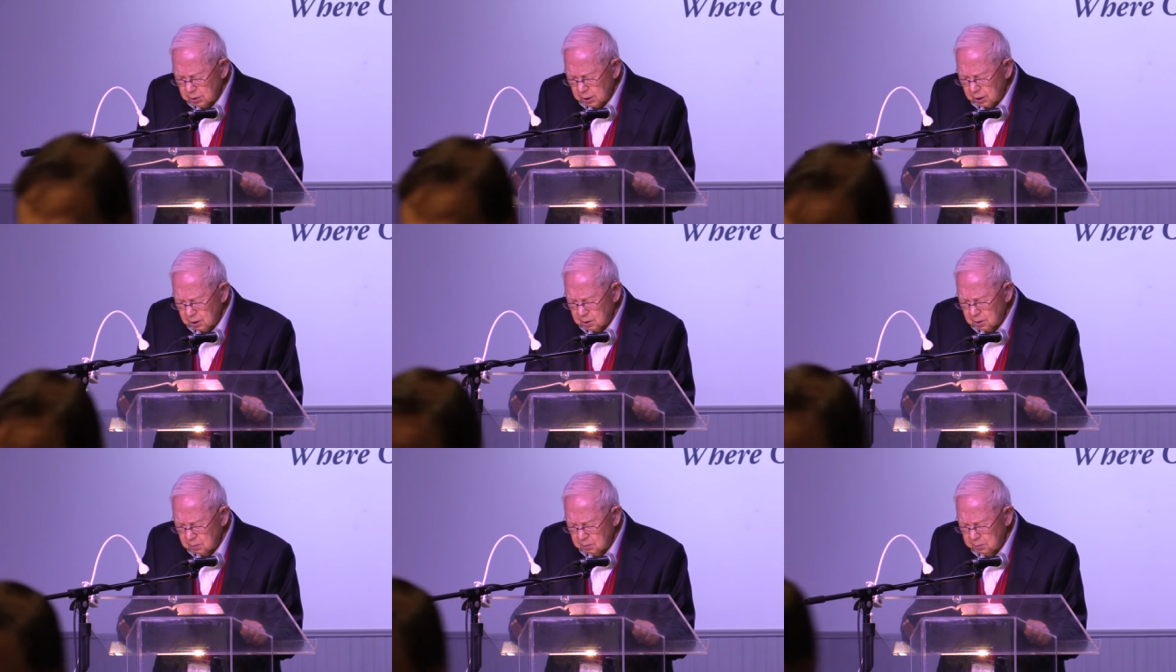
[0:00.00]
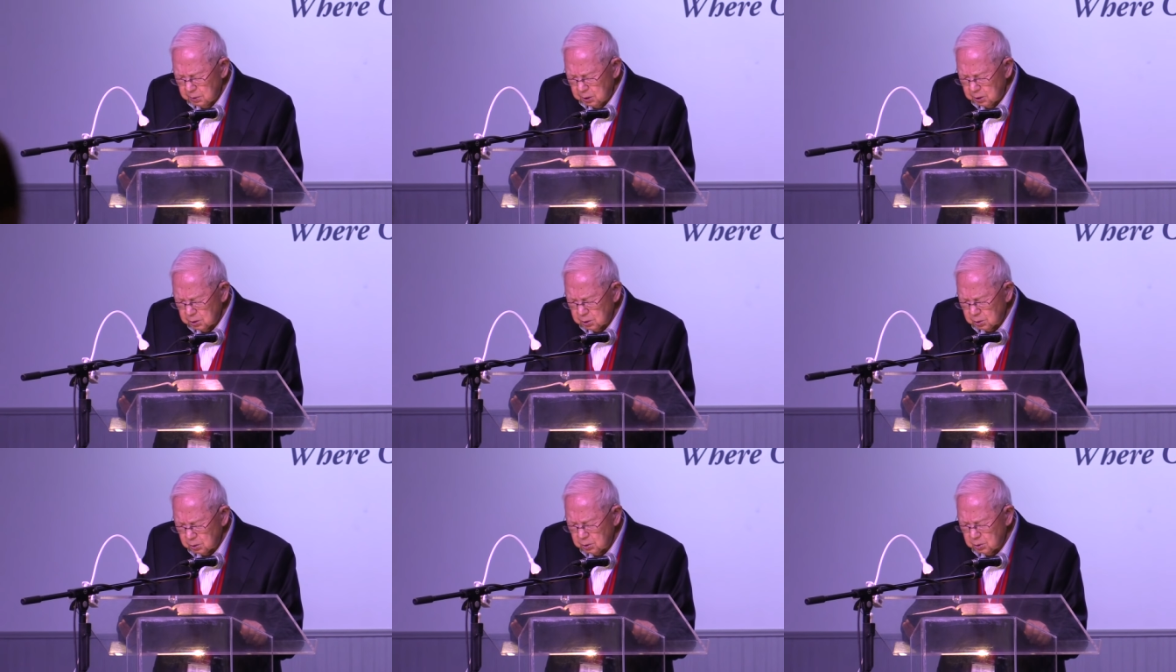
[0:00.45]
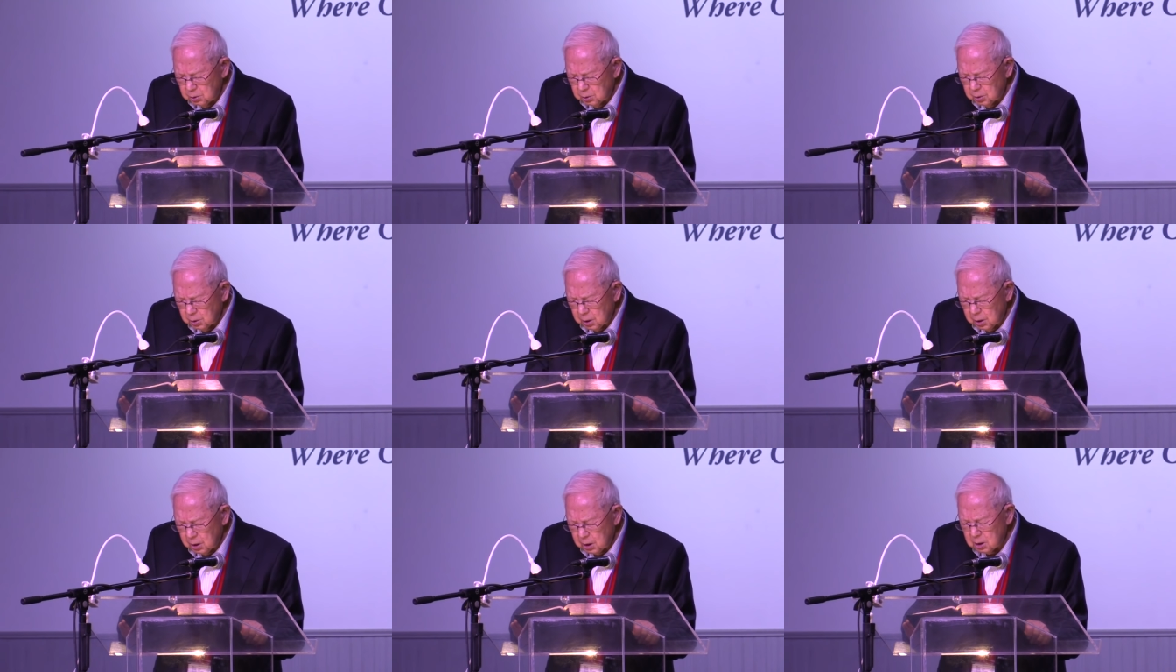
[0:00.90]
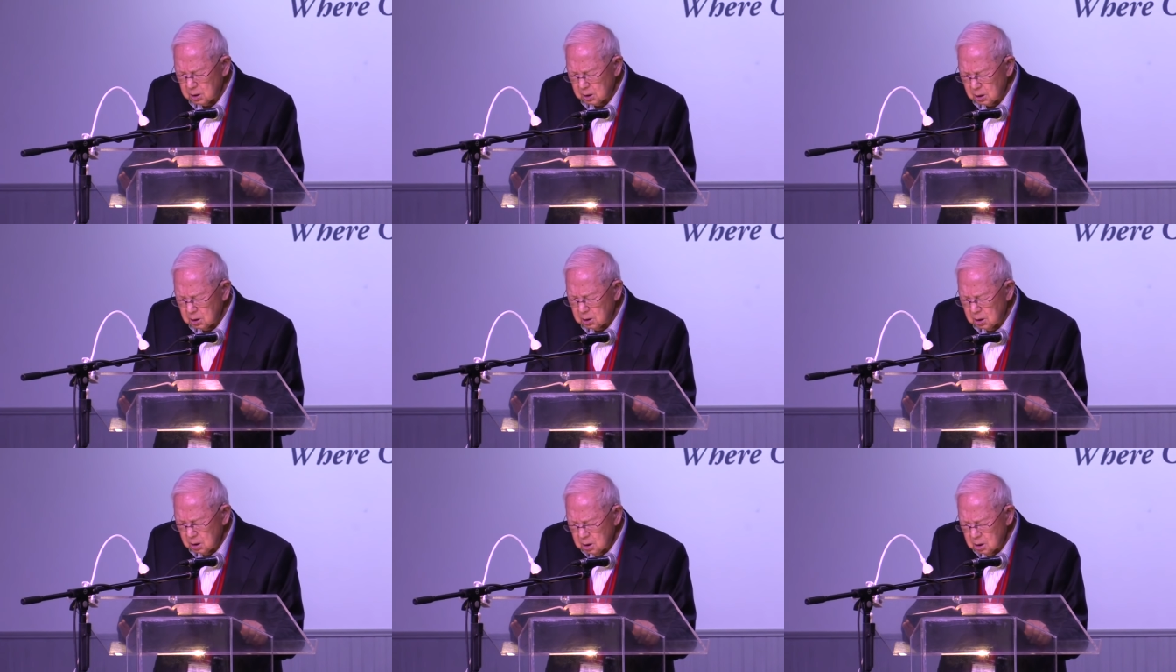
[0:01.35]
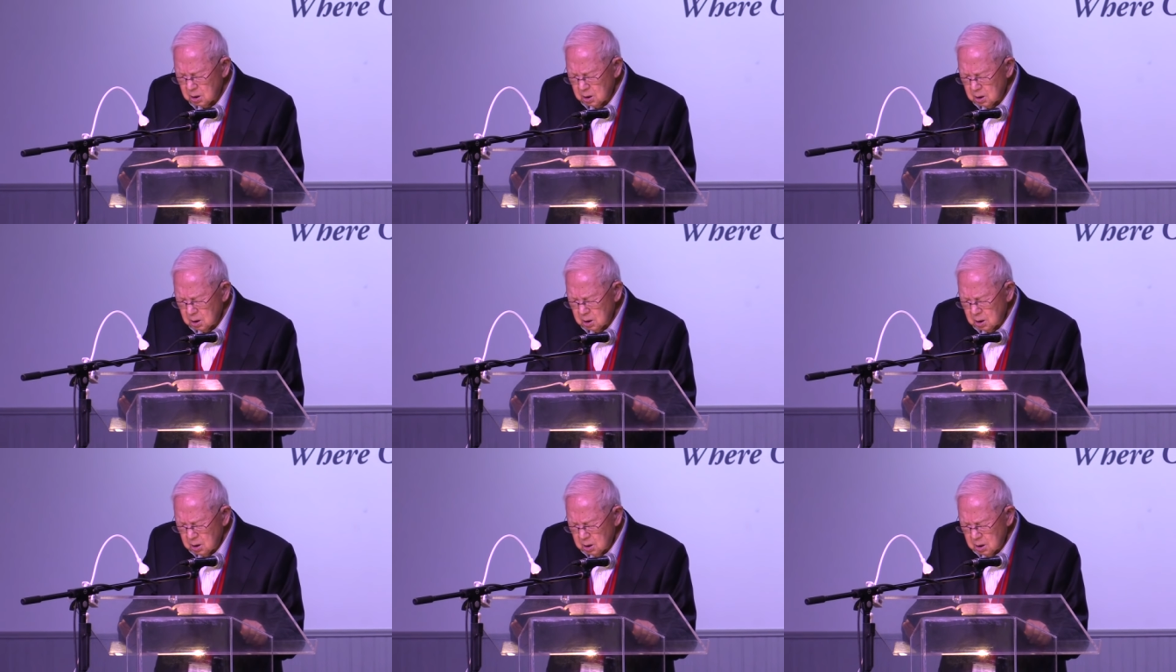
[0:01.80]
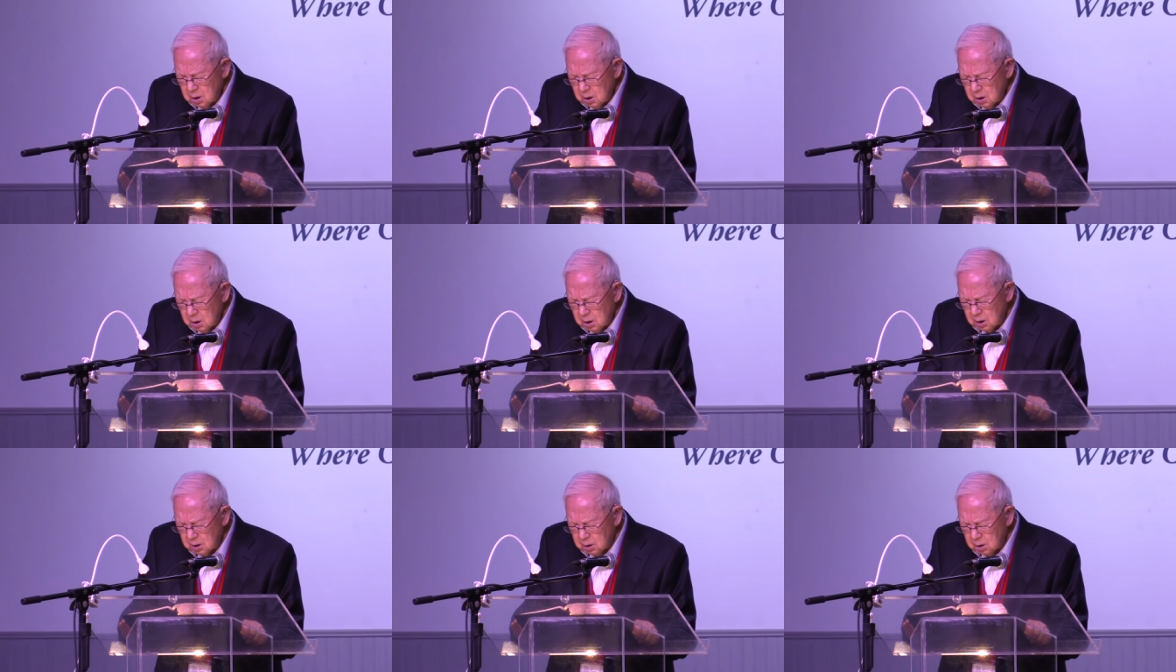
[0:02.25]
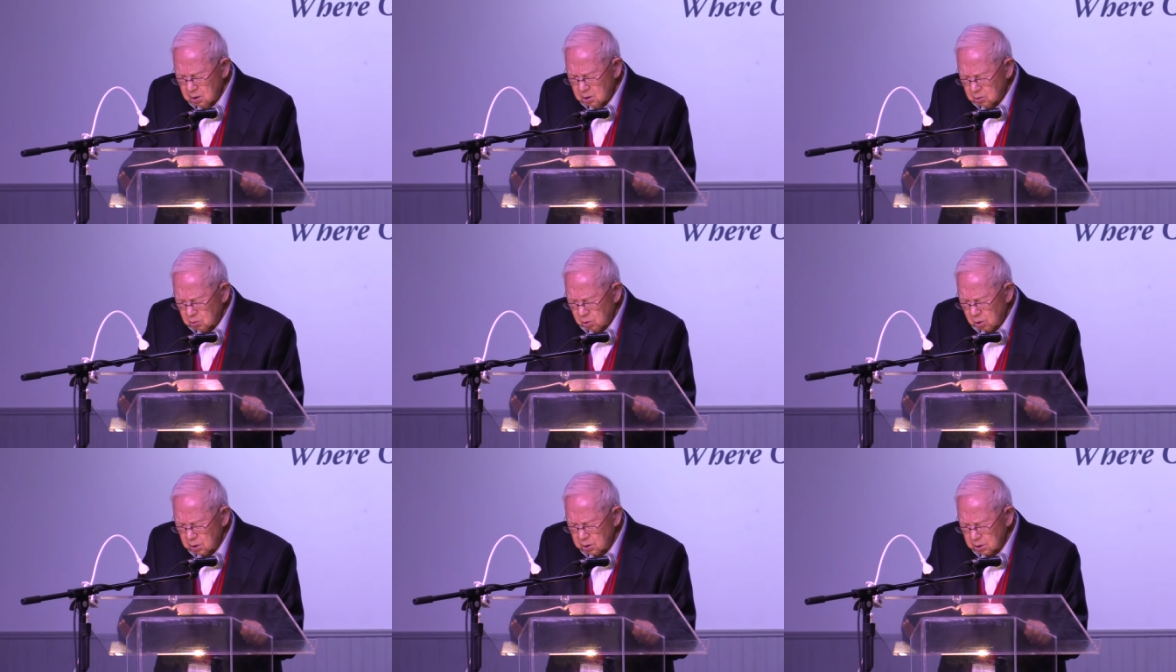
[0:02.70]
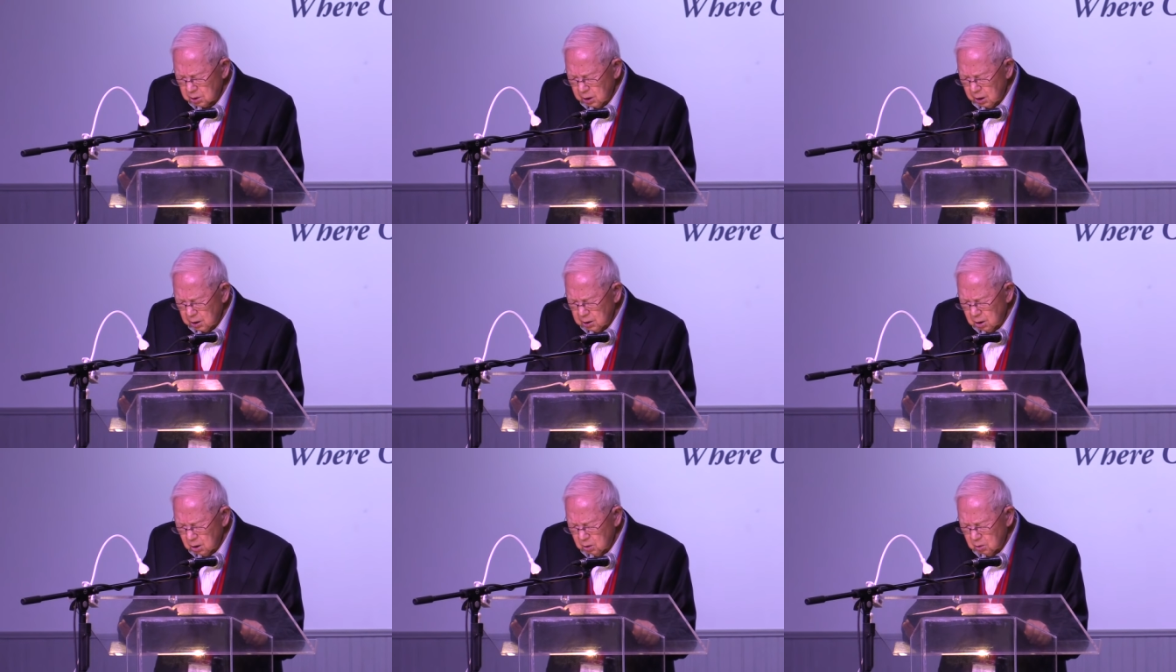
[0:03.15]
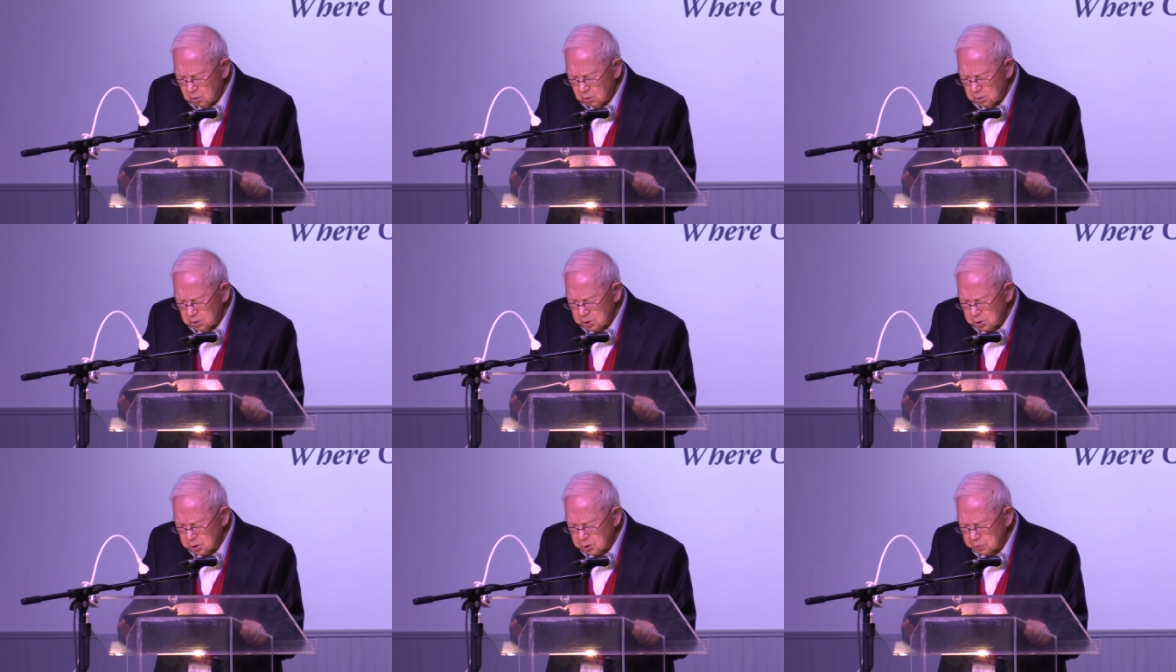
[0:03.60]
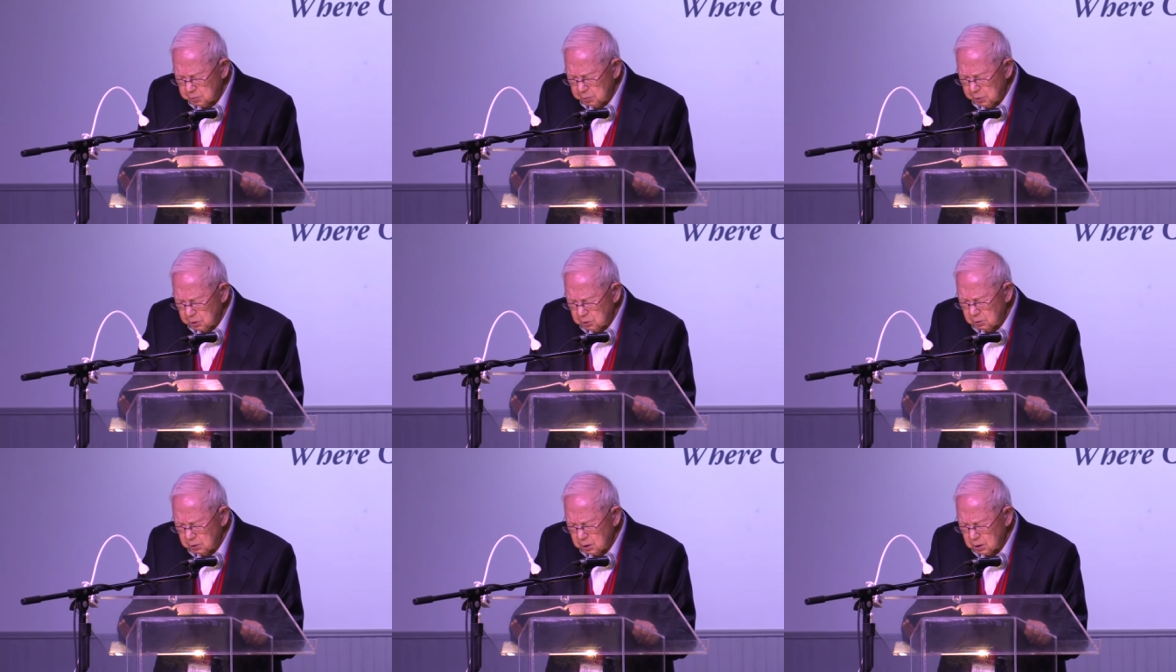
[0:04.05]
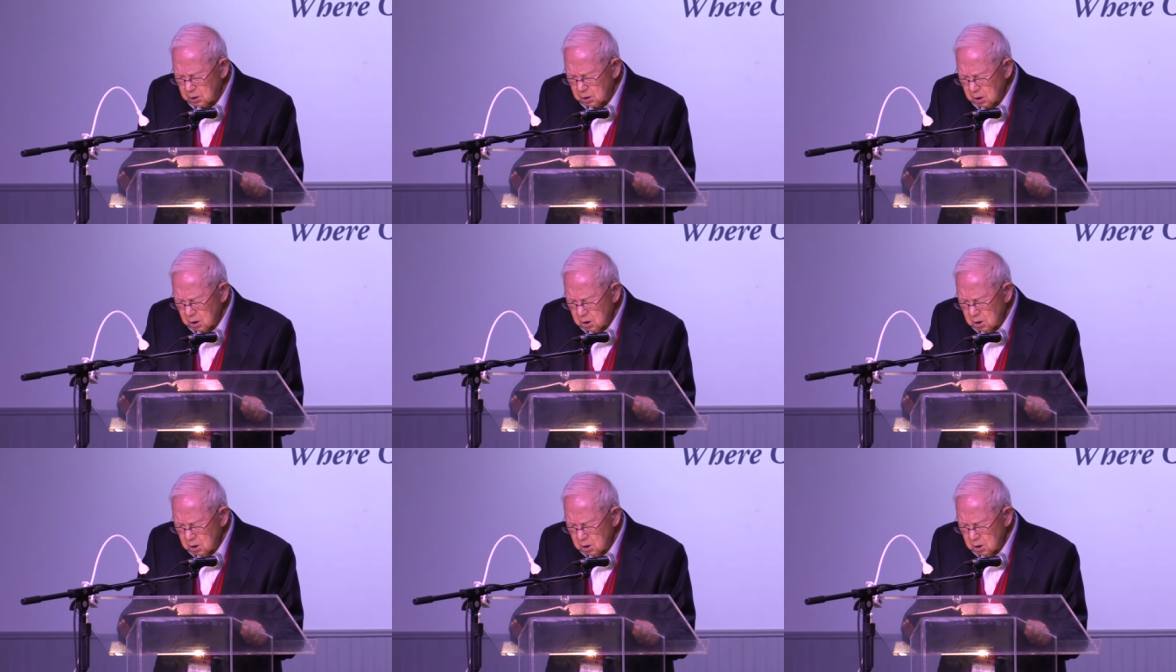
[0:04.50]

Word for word: time into your hand and trust thy Holy Spirit